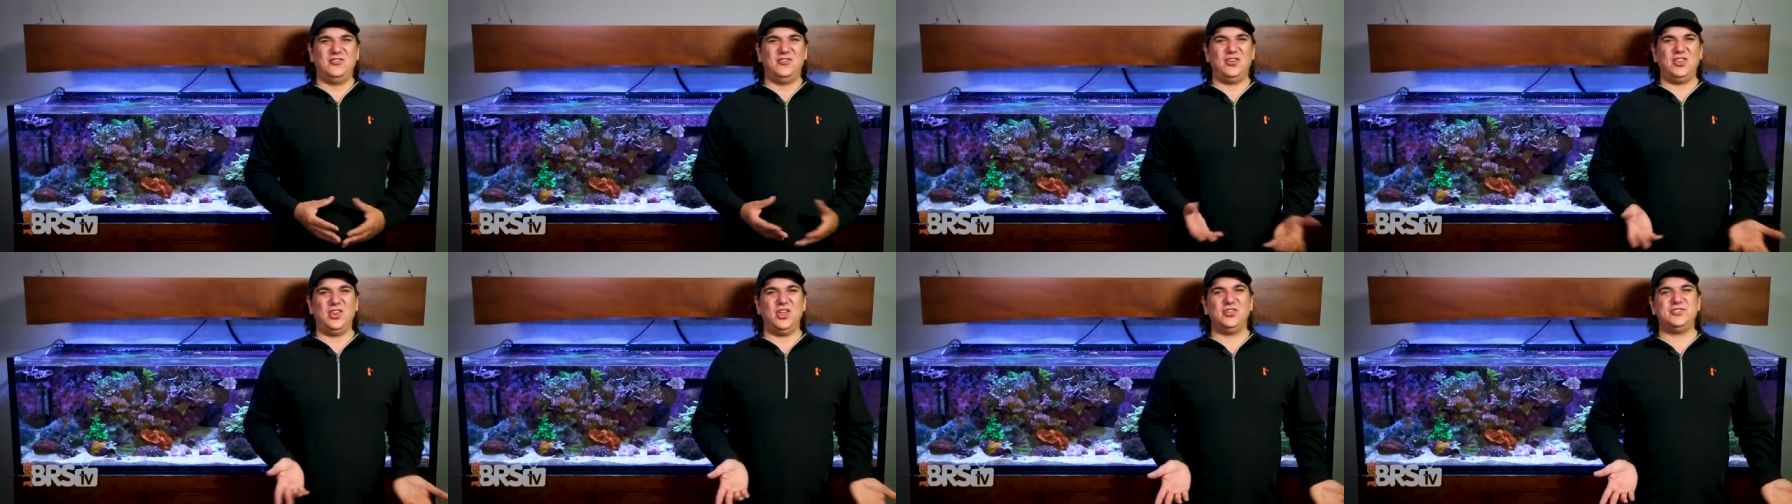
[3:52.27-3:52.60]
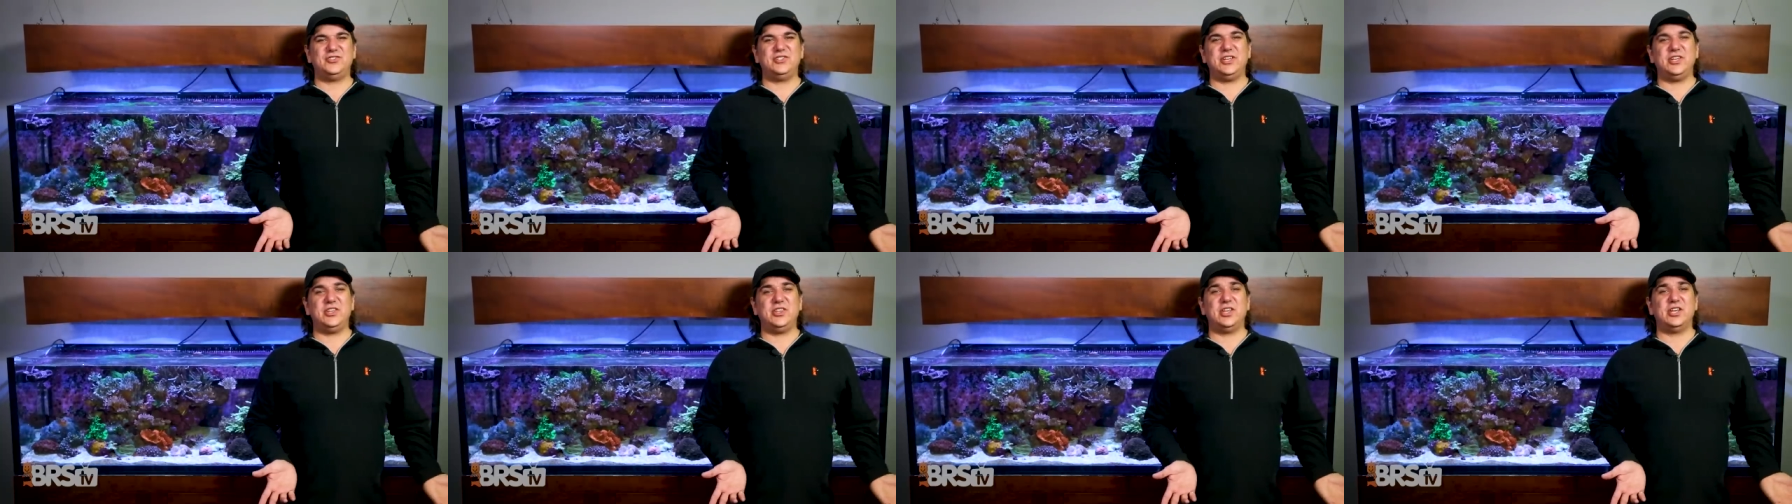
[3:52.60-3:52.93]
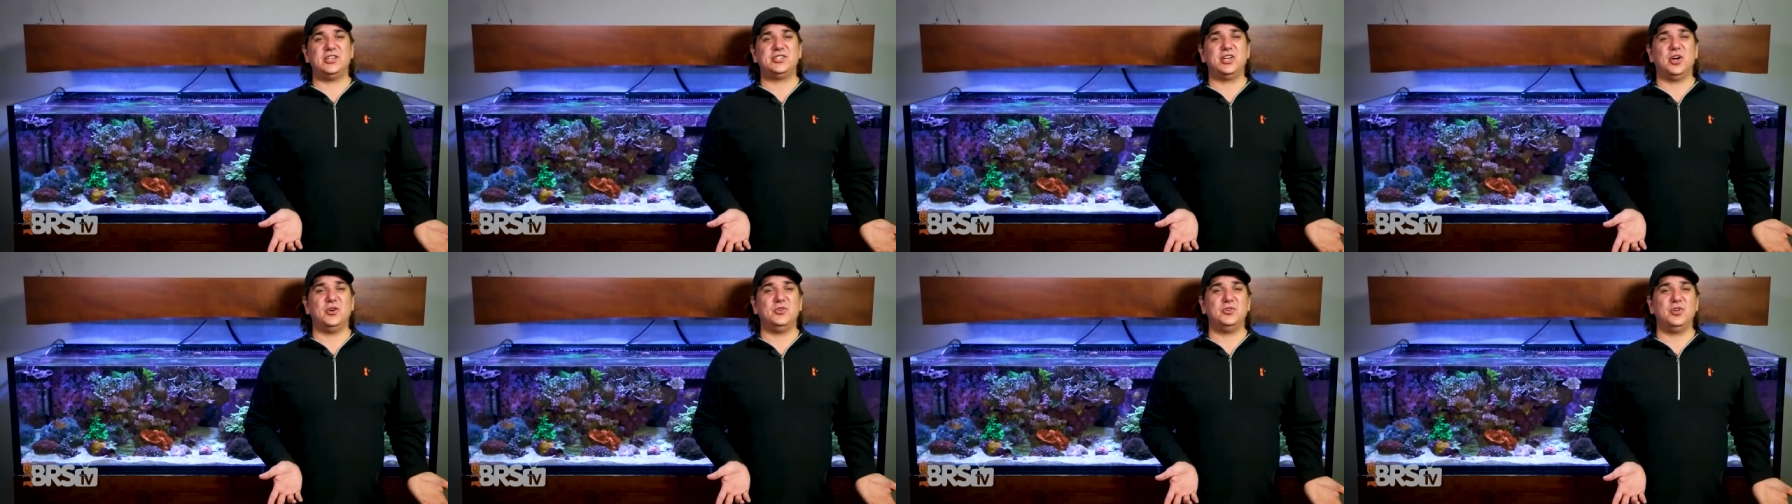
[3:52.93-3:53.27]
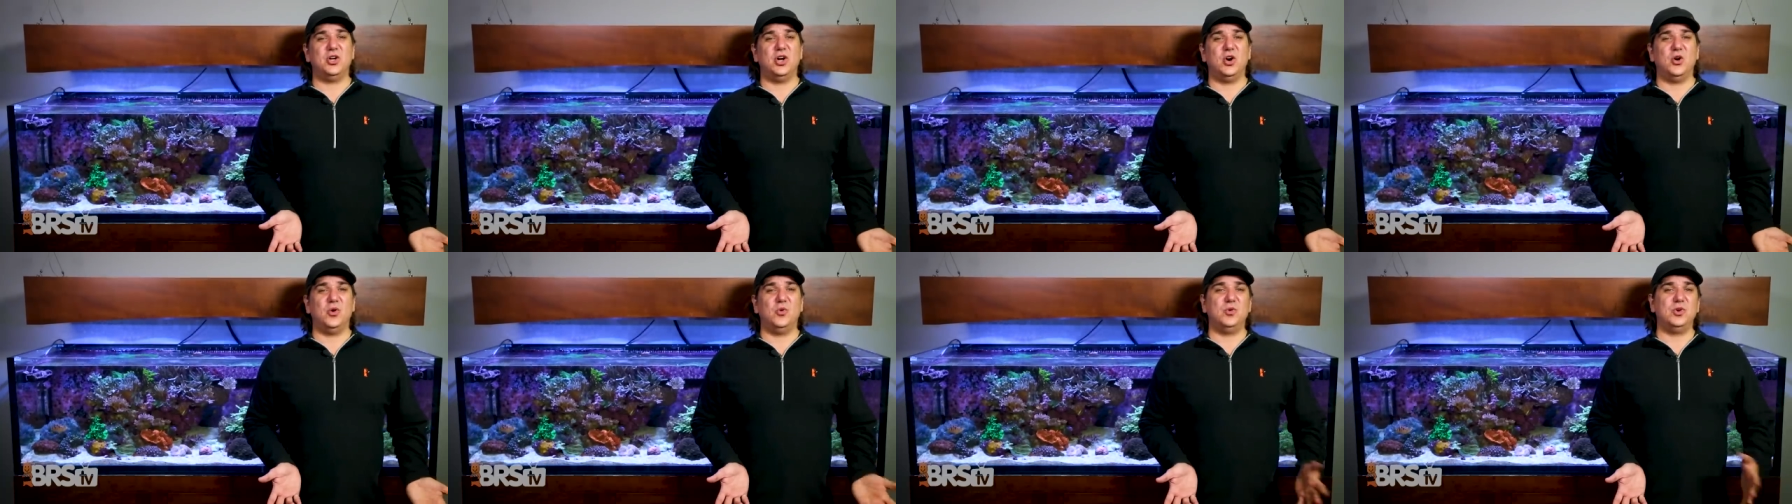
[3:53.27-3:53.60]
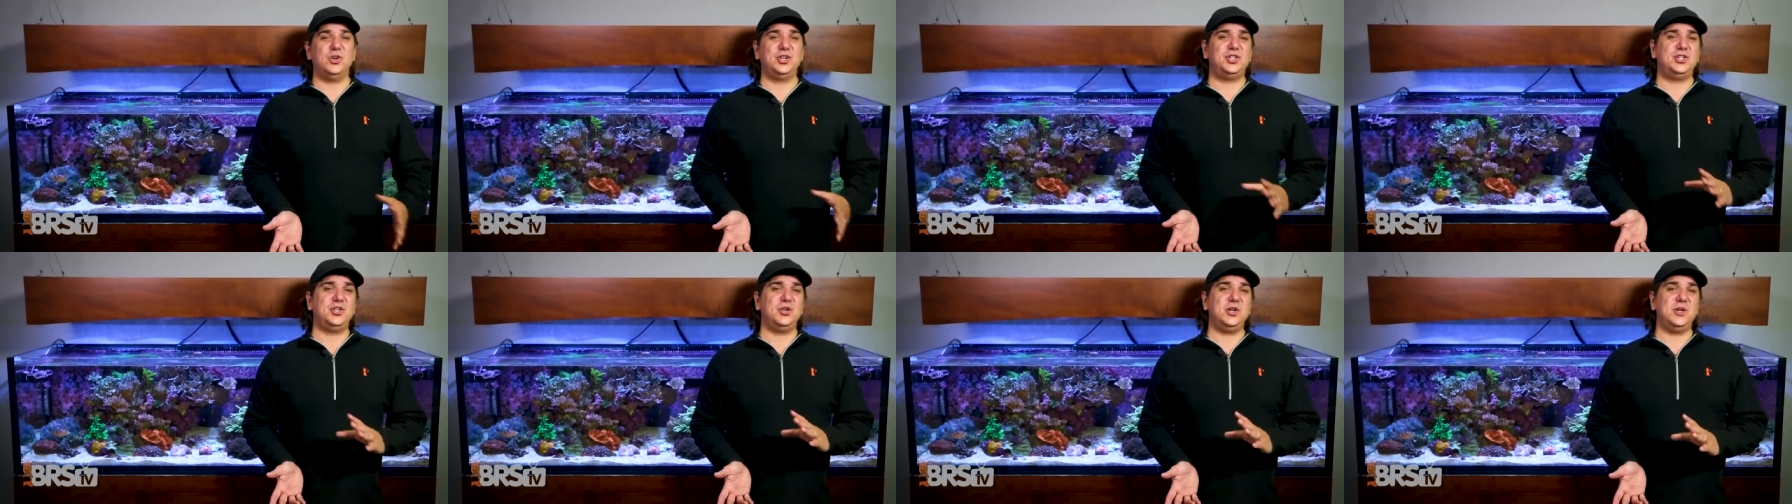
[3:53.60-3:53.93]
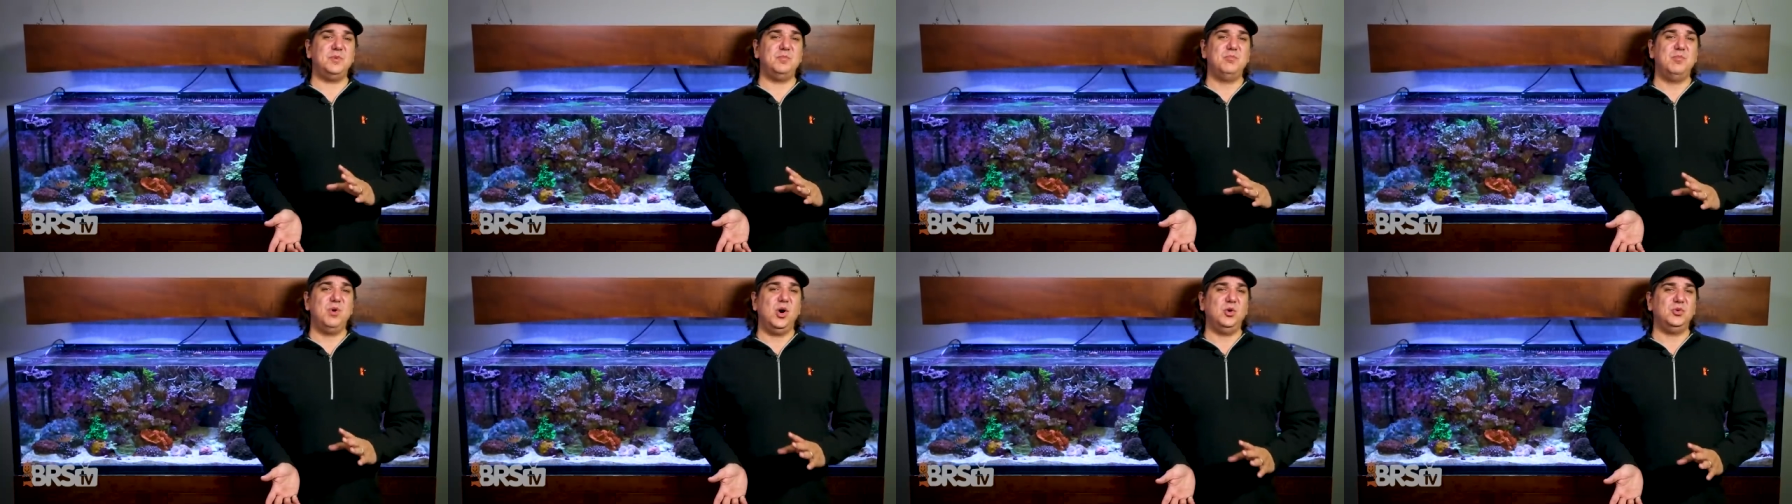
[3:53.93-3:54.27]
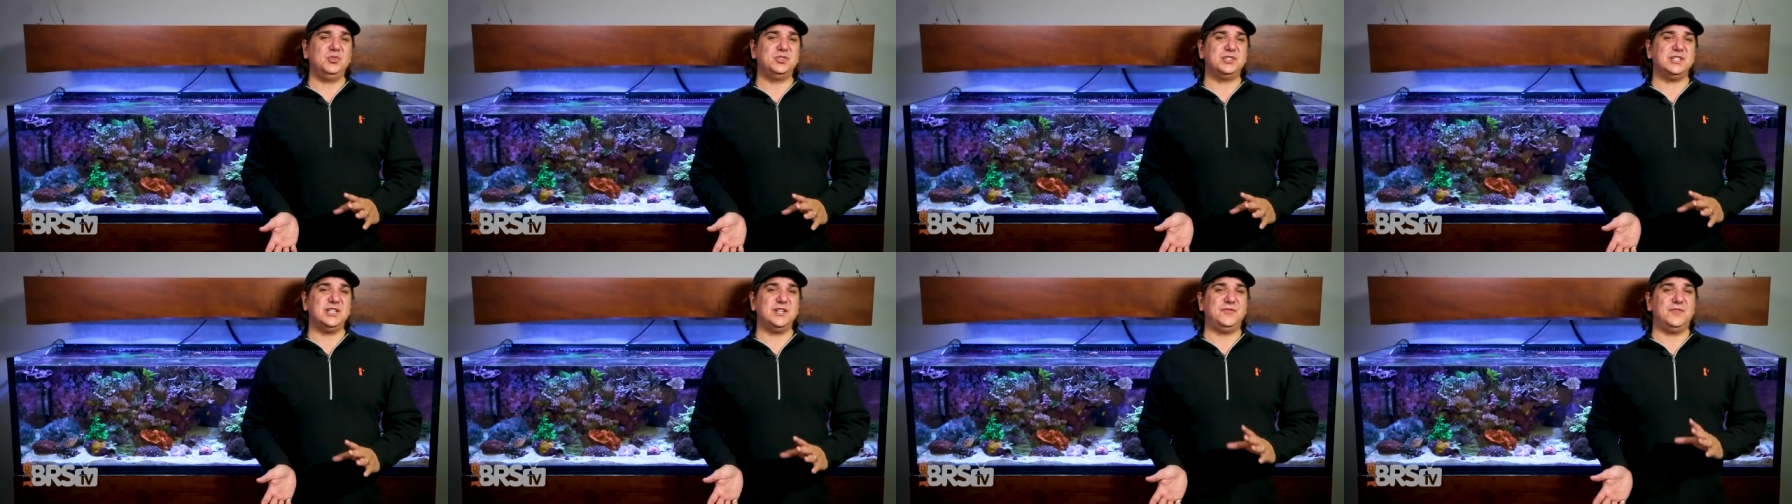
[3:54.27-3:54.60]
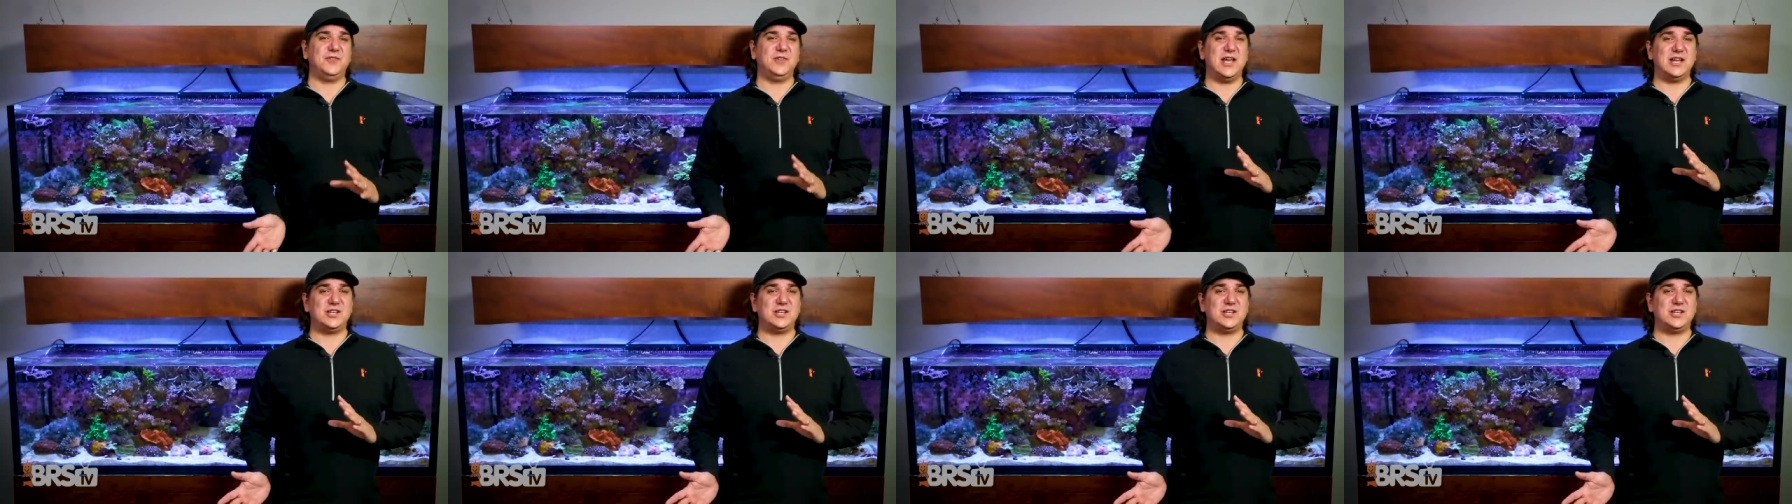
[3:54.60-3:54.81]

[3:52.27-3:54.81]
For those of you that don't know, we're shooting mostly for